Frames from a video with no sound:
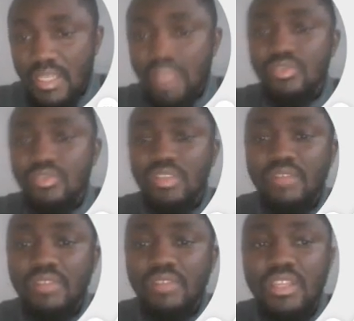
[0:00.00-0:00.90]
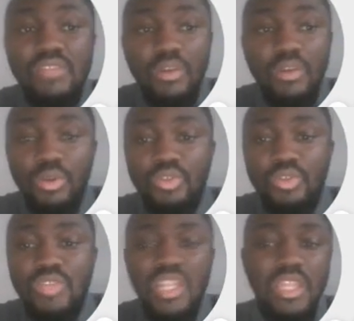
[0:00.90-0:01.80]
So definitely if I want to use
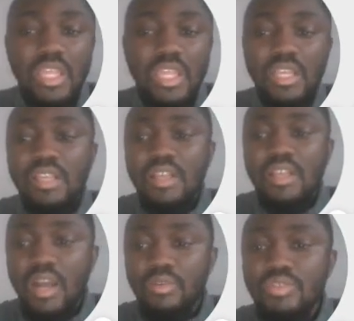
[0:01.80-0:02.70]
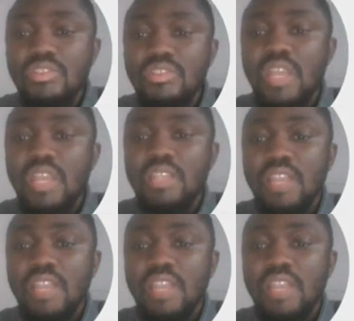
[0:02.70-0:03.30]
anything, I will use side.